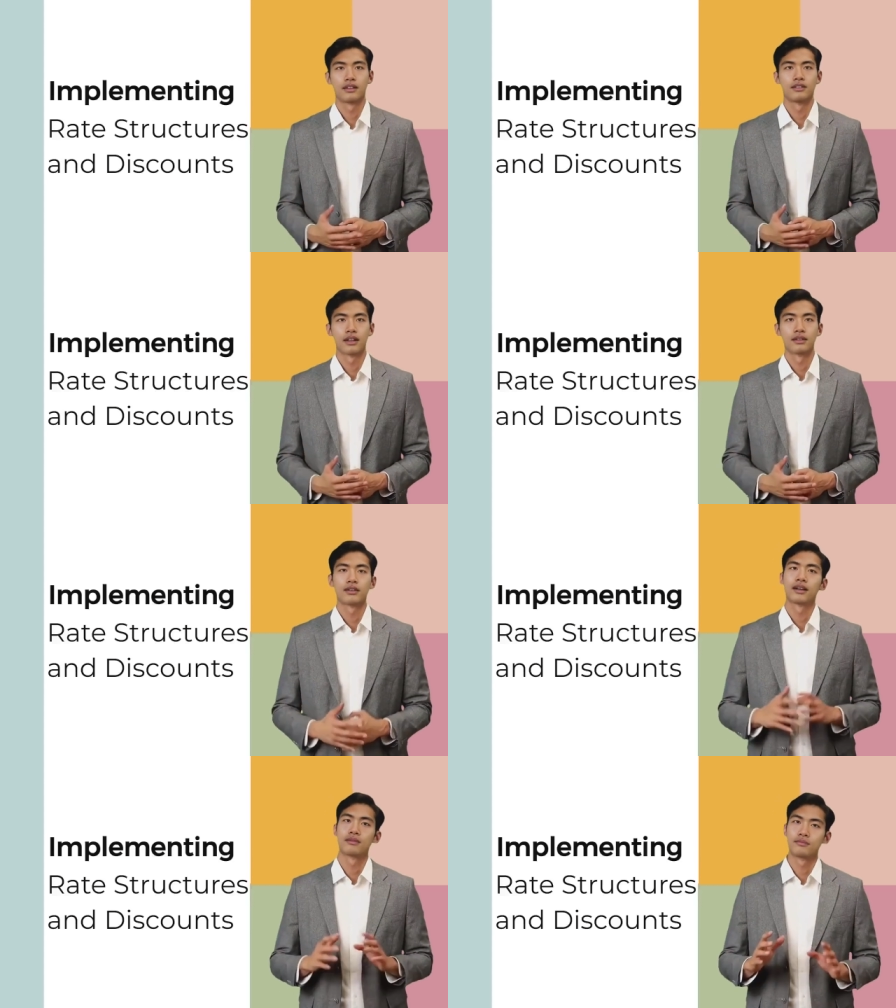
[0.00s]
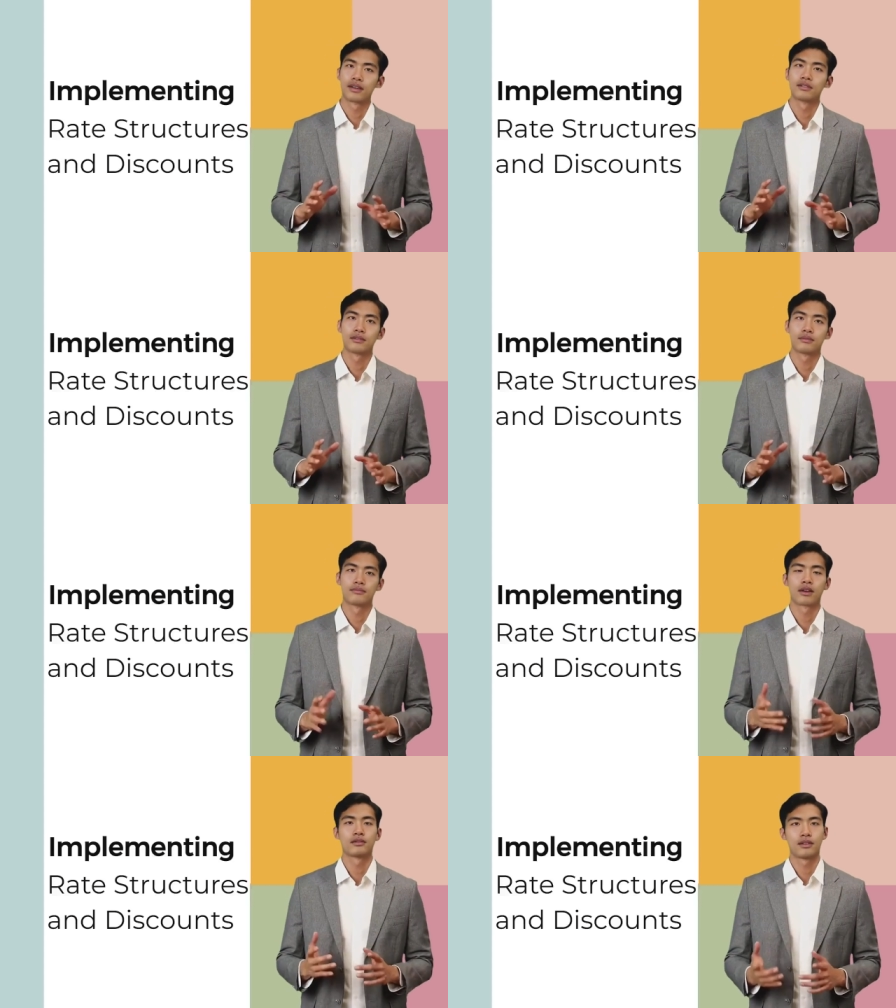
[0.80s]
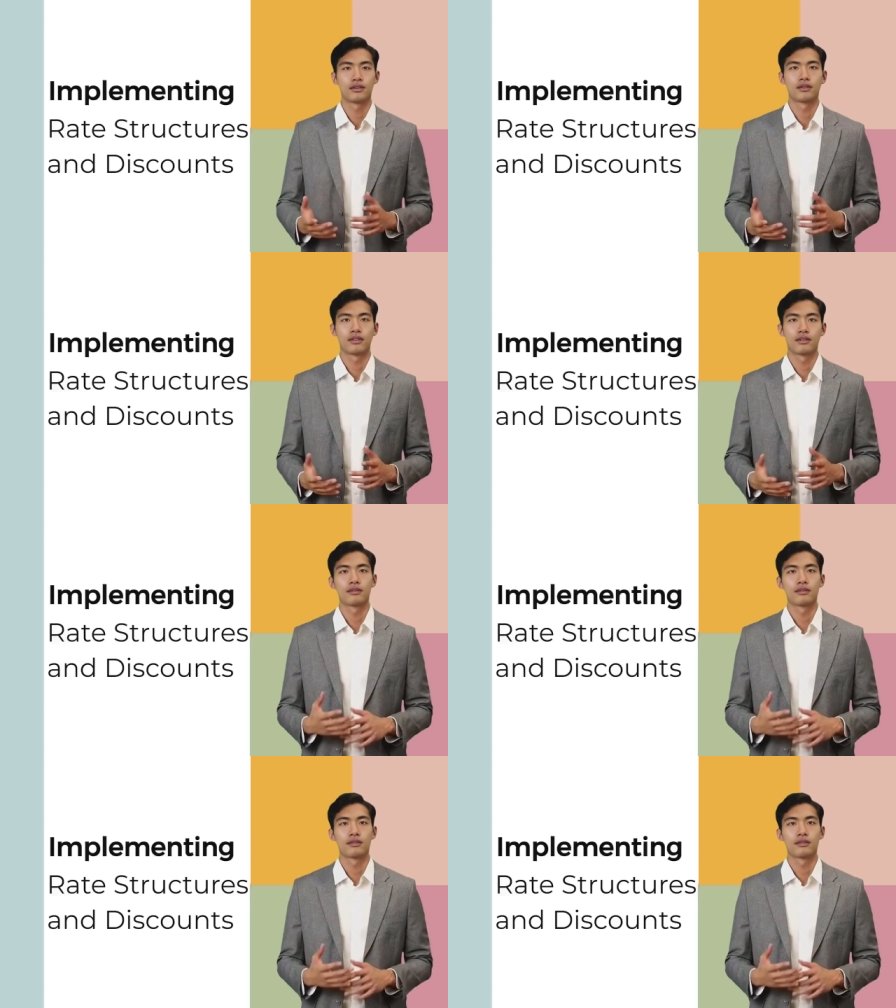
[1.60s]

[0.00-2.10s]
maintain their competitive advantage.